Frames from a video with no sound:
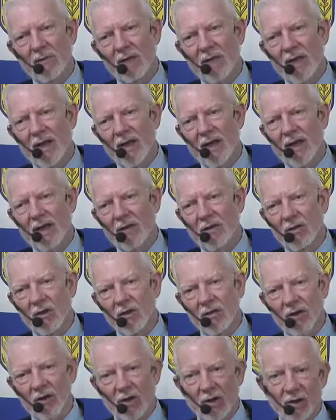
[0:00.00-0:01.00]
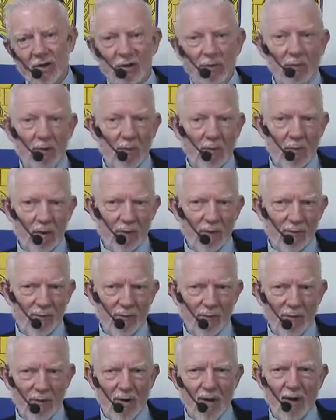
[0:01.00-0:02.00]
and yet he took the ultimate burden
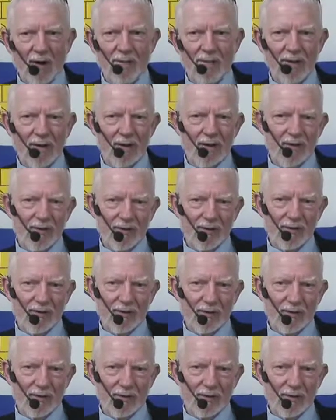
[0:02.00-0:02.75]
for all of us.